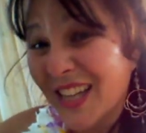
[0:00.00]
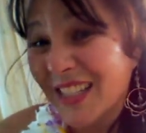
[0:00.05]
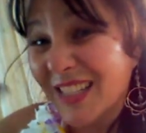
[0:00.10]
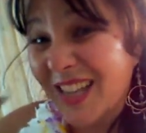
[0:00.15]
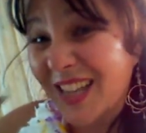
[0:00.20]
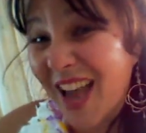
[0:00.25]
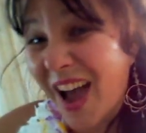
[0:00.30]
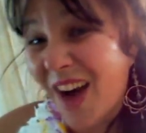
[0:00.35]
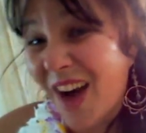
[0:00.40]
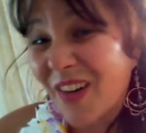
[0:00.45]

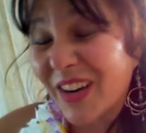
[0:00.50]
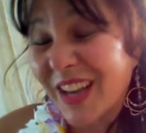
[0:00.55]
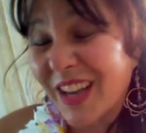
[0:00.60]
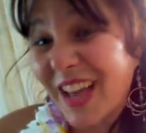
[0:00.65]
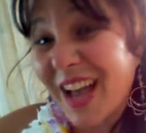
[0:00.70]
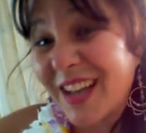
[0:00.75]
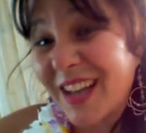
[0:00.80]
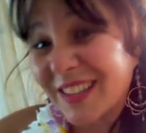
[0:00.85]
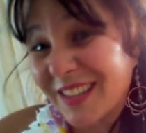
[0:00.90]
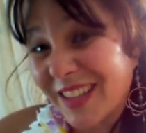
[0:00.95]
down a
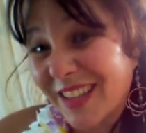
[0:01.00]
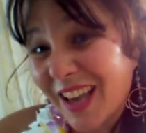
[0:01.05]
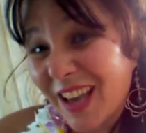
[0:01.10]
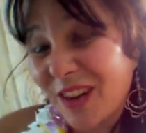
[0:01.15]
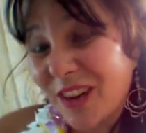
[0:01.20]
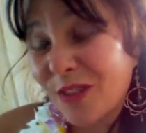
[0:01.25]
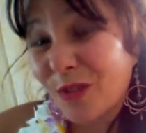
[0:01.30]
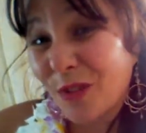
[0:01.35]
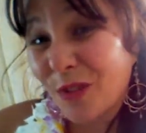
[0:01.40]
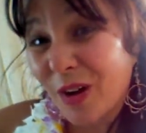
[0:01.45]
cascade
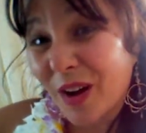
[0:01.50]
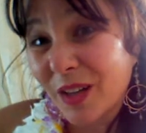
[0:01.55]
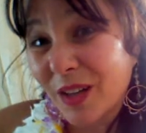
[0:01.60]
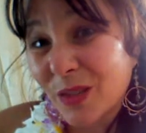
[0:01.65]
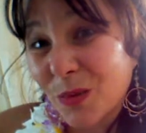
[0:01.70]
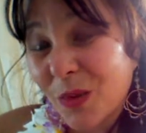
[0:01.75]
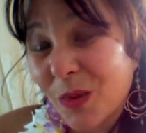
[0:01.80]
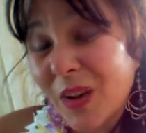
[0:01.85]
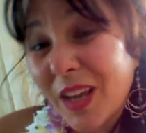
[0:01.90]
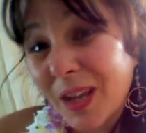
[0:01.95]
of rocks
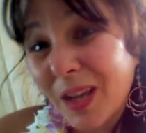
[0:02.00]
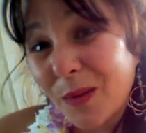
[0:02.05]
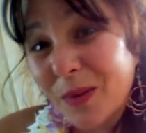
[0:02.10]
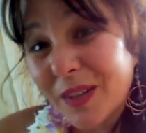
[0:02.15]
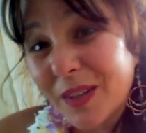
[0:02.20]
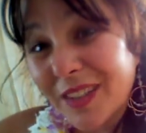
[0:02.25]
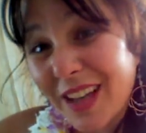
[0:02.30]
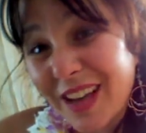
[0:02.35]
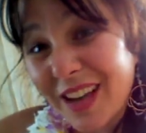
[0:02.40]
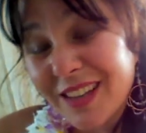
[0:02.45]
where he
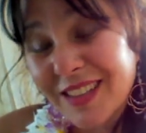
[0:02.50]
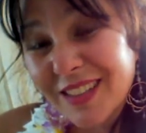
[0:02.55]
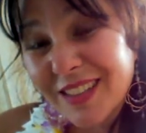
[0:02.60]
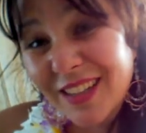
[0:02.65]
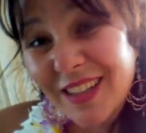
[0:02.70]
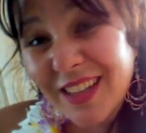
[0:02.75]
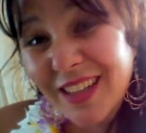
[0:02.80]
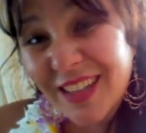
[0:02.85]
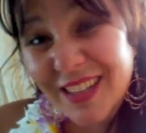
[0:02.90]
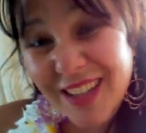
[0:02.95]
would
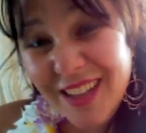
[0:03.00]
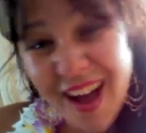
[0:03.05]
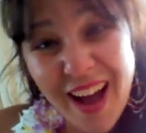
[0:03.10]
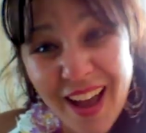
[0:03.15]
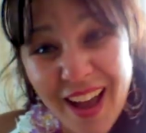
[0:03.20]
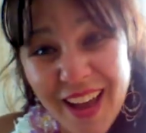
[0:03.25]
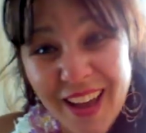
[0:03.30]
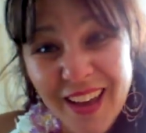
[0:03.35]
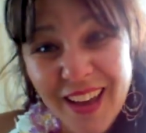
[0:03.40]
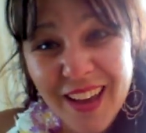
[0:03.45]
actually
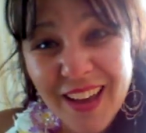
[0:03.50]
die.